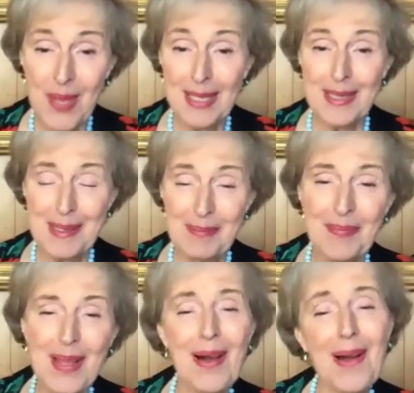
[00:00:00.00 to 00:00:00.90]
Yes.
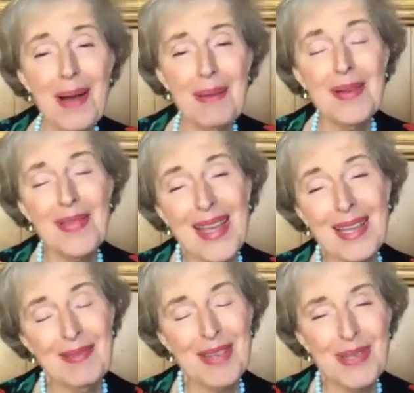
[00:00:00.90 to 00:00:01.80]
Oh, I want to thank
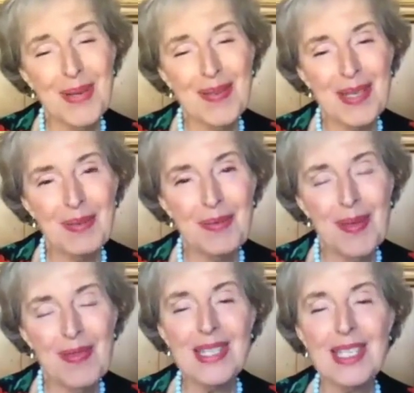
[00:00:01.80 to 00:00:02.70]
you for doing this with me.
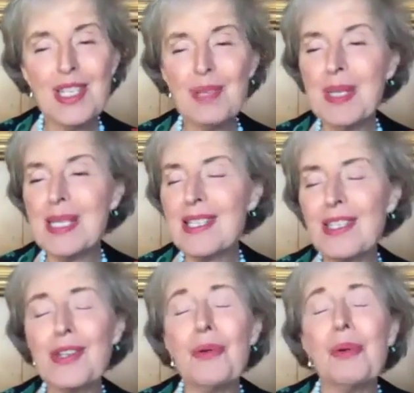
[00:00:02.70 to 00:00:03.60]
This has just been such a
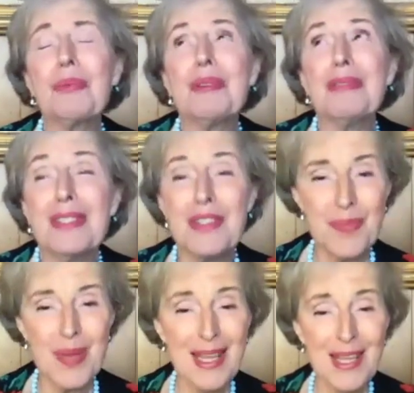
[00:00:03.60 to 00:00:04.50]
total privilege
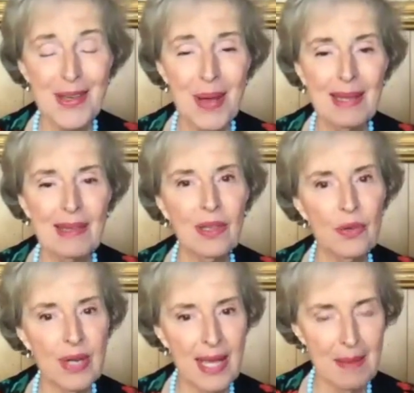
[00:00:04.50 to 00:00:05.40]
meeting you and
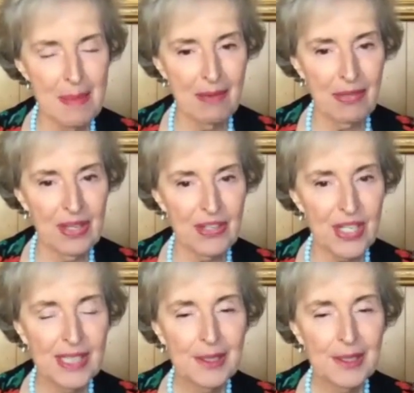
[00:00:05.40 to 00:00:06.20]
learning about this.